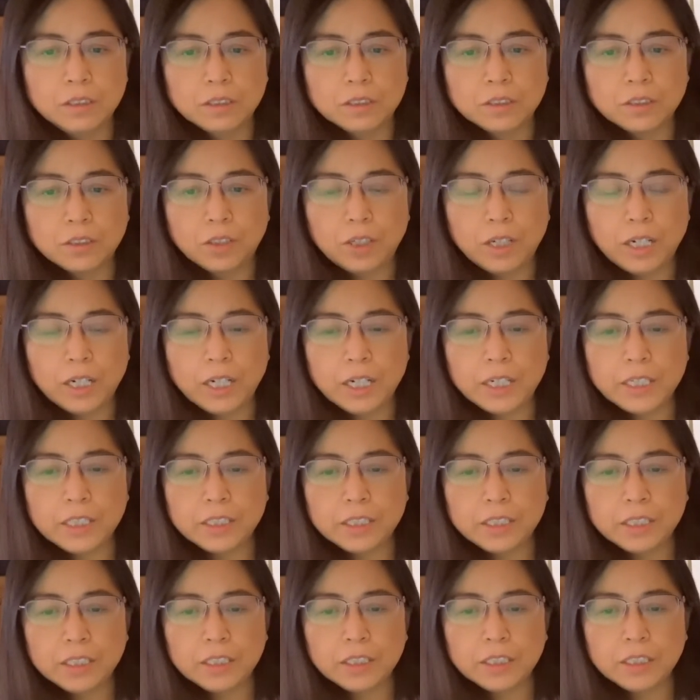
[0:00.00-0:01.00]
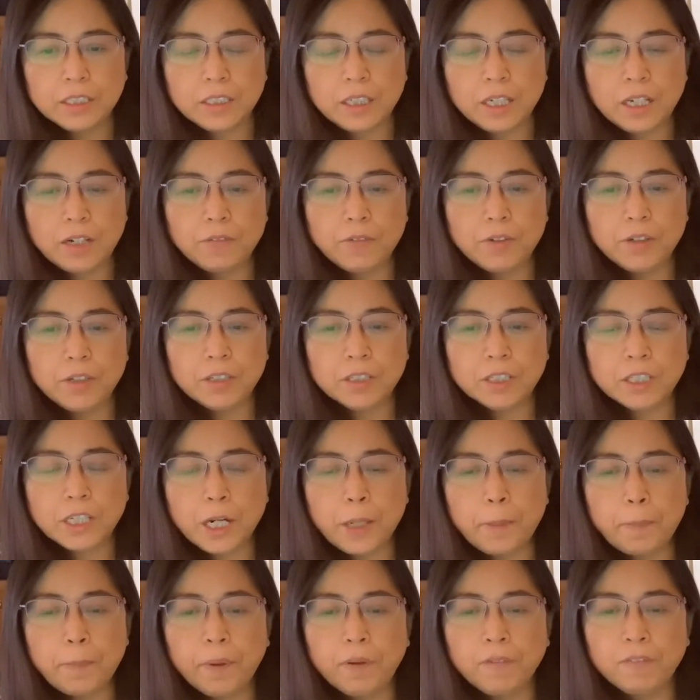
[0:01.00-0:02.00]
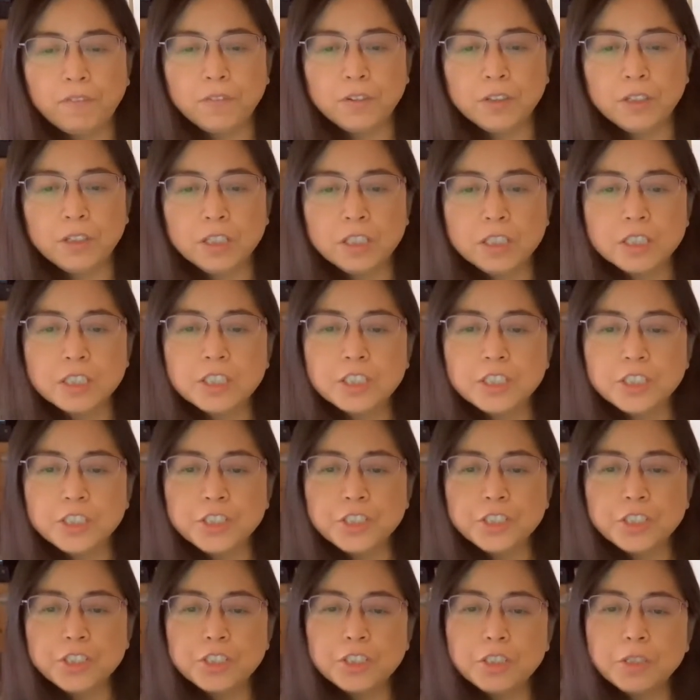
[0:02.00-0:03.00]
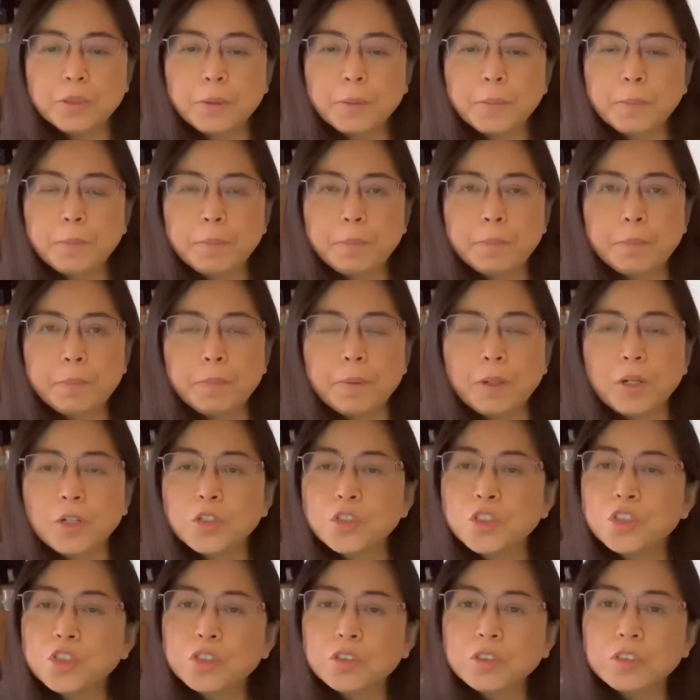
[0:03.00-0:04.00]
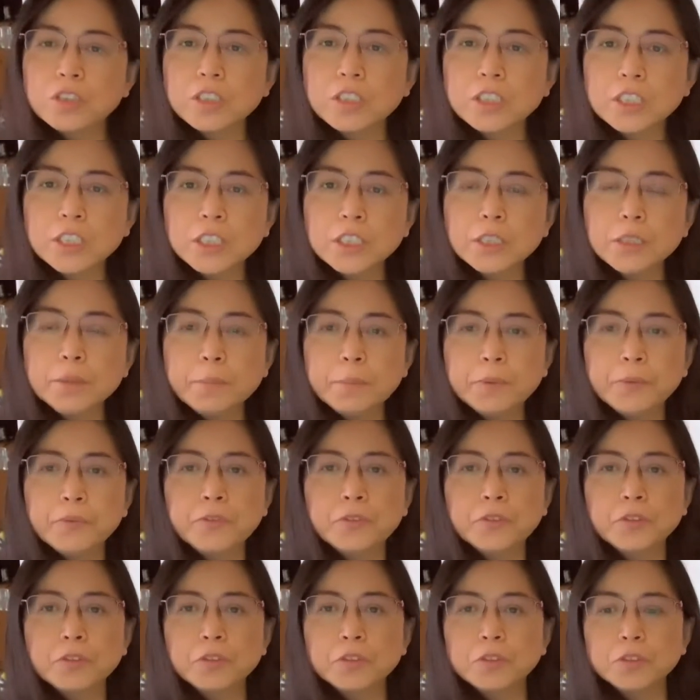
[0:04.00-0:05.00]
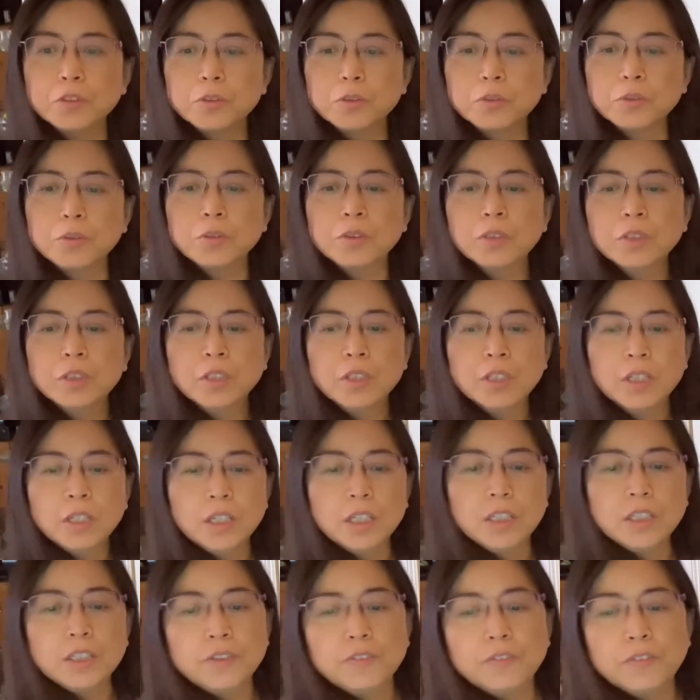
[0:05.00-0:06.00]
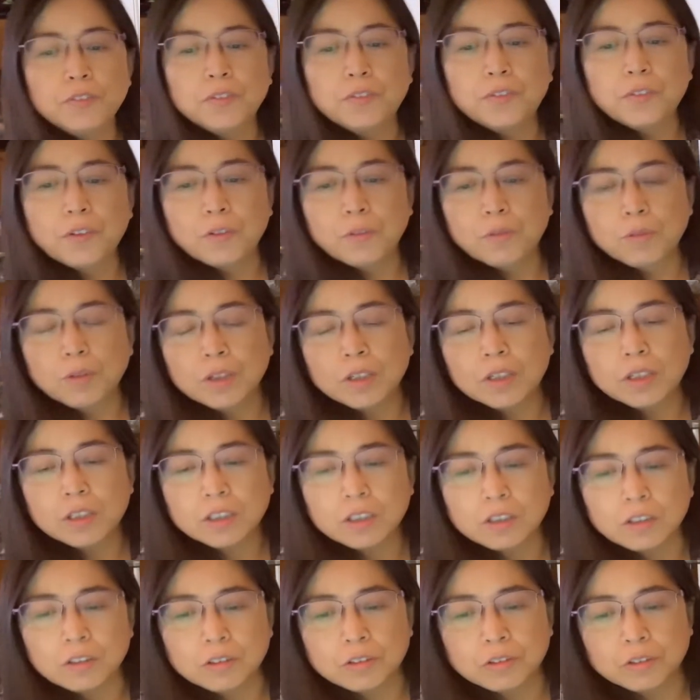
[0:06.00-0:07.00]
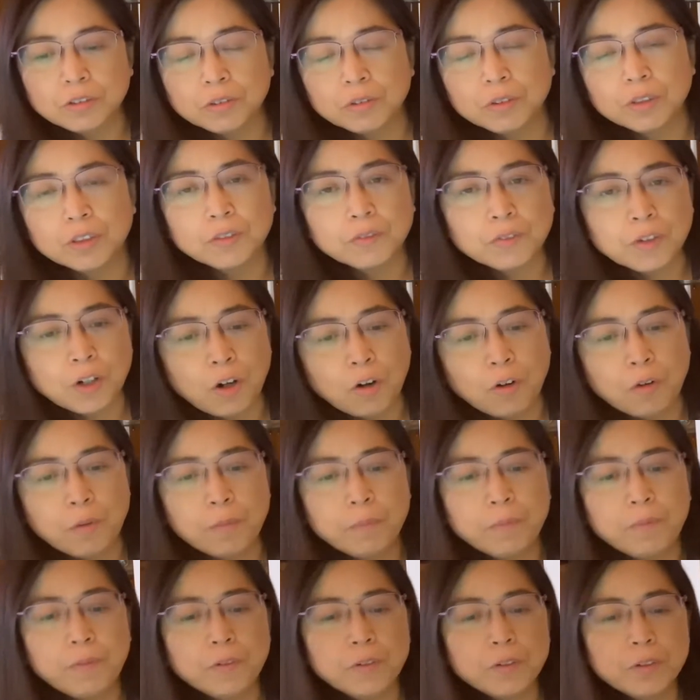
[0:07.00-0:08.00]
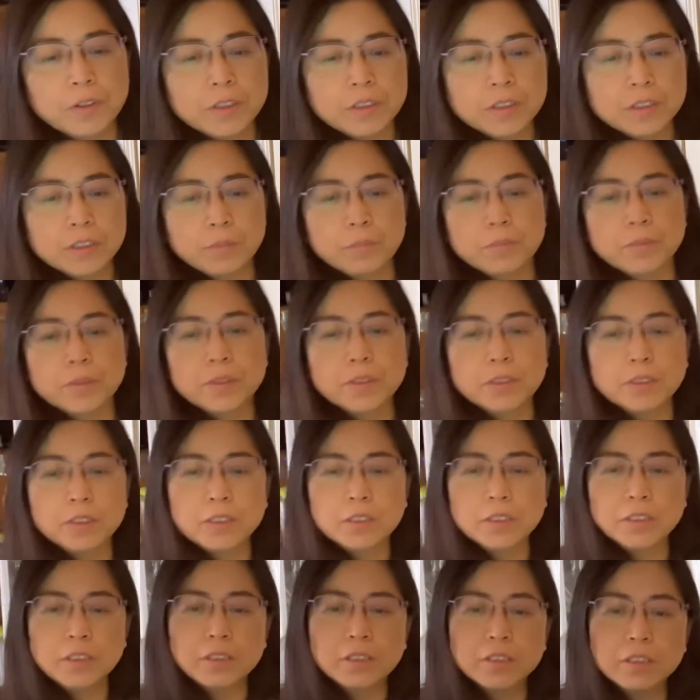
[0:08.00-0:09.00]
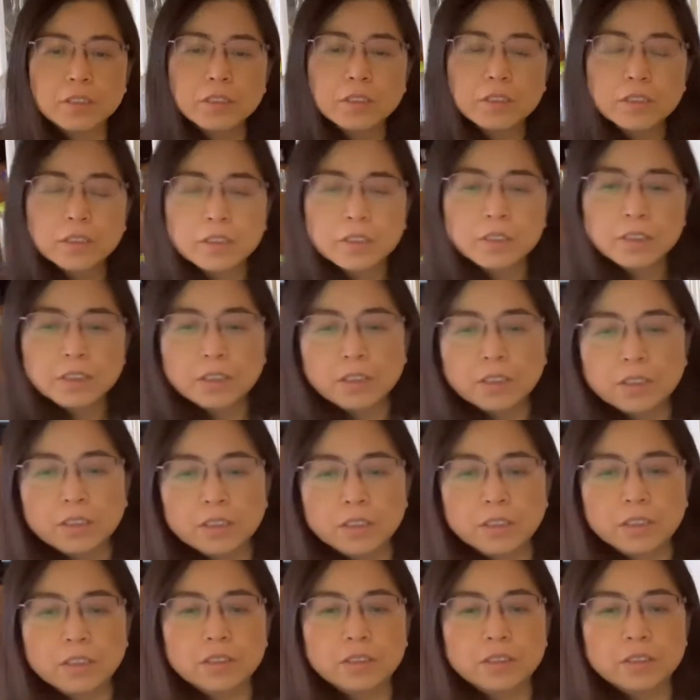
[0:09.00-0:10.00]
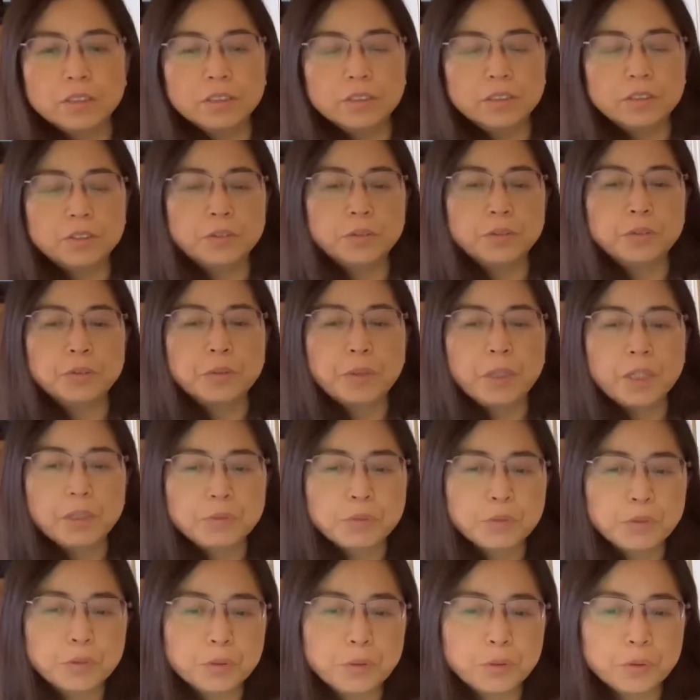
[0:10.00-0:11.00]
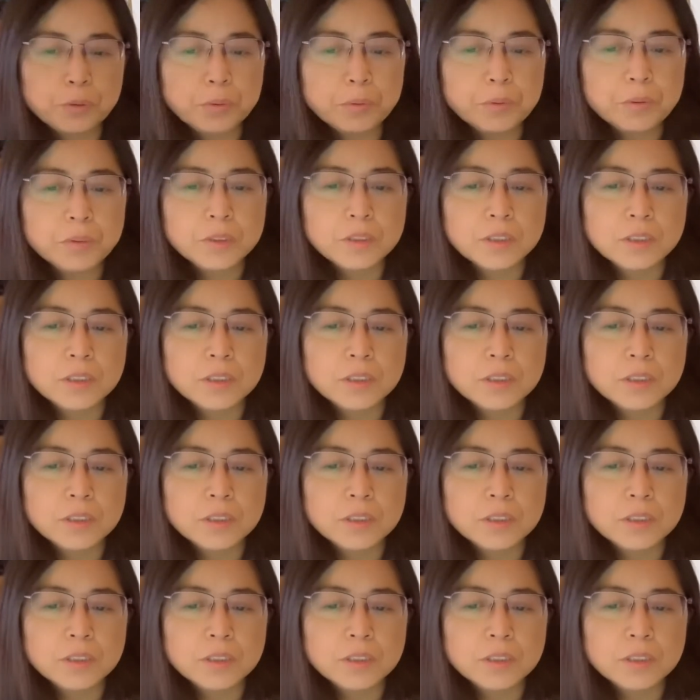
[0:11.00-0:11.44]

try have a cup of ginger brown sugar tea before you leave for work or you leave home for something you have to do.